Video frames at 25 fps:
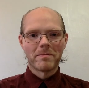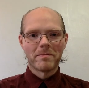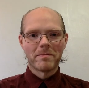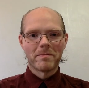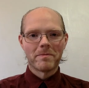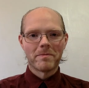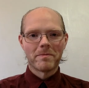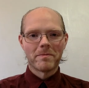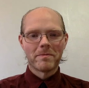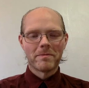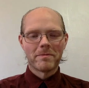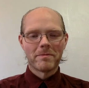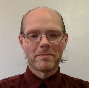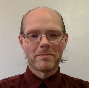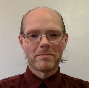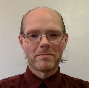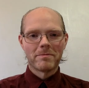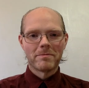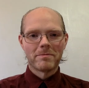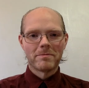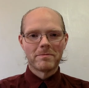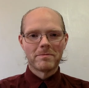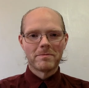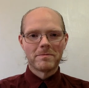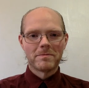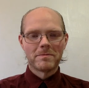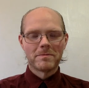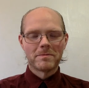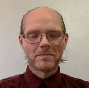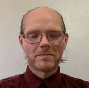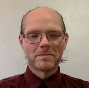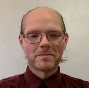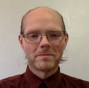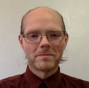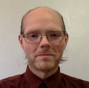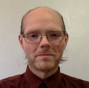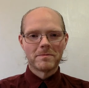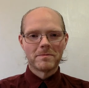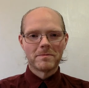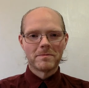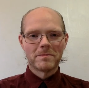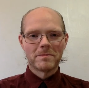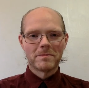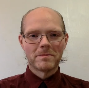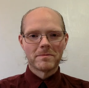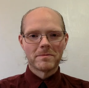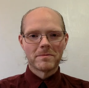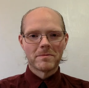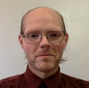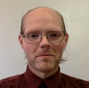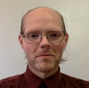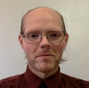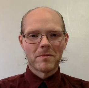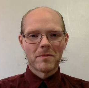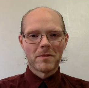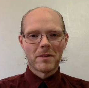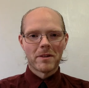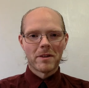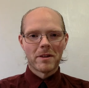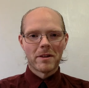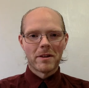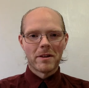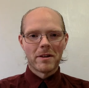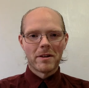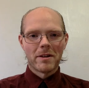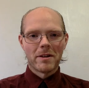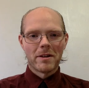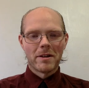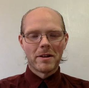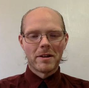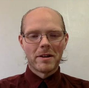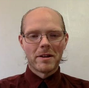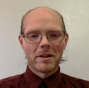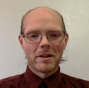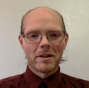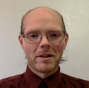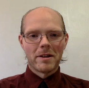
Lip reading: [no speech]